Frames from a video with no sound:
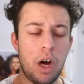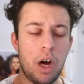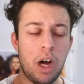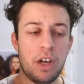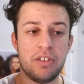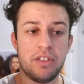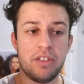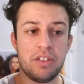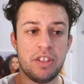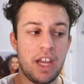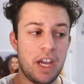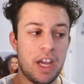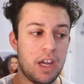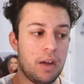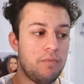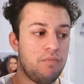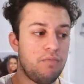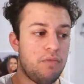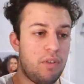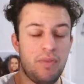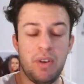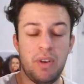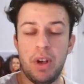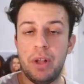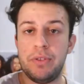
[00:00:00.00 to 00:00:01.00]
I just get
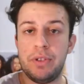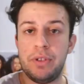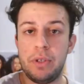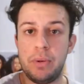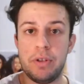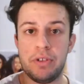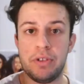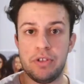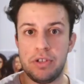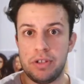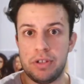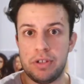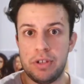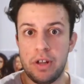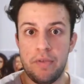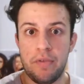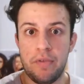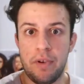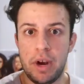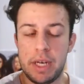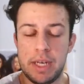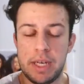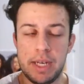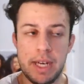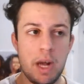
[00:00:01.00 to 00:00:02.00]
referred to as just a
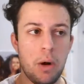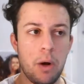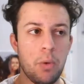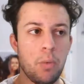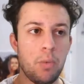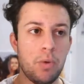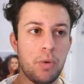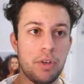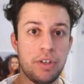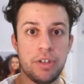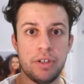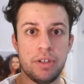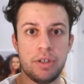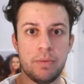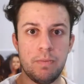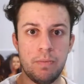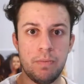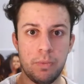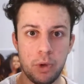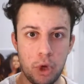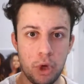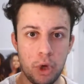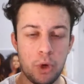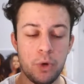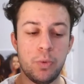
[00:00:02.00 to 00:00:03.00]
friend now, which is
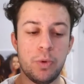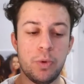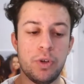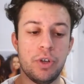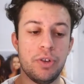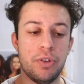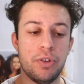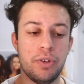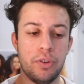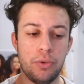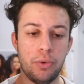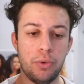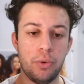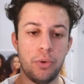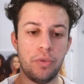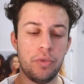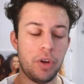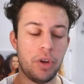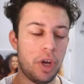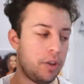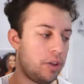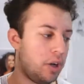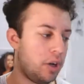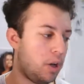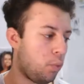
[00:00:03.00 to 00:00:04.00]
good, which is the sort of
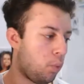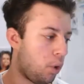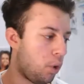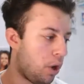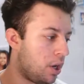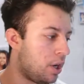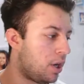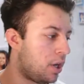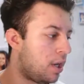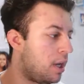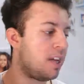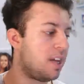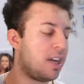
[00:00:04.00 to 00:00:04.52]
title I want.